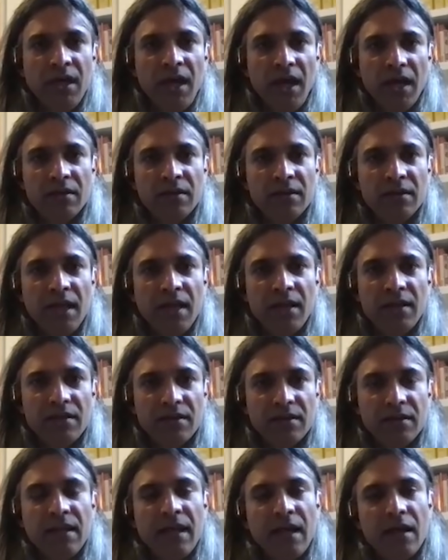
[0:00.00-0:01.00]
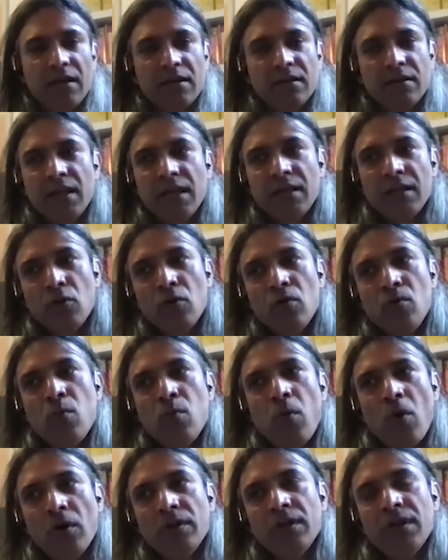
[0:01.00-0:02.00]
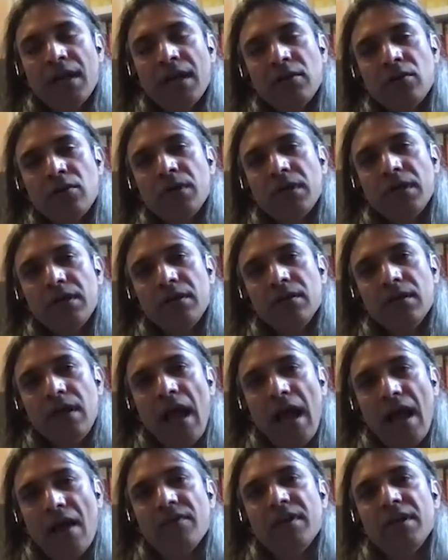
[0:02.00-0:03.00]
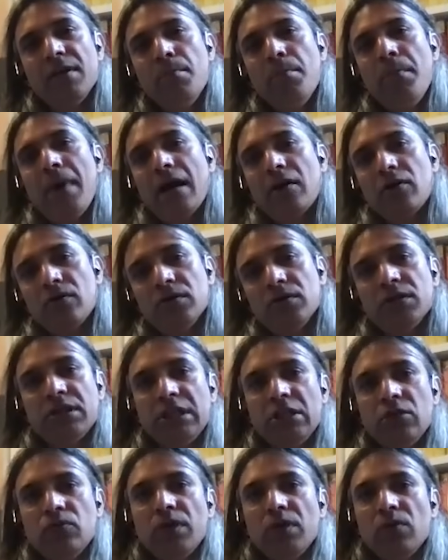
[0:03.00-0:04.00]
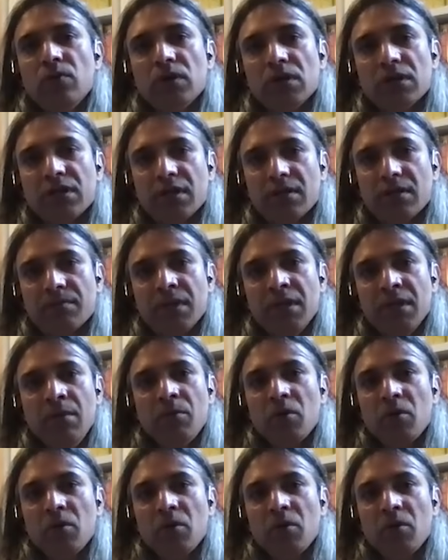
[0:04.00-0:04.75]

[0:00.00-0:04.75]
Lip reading: and then that they don't want that to have an impact on the T20 World Cup,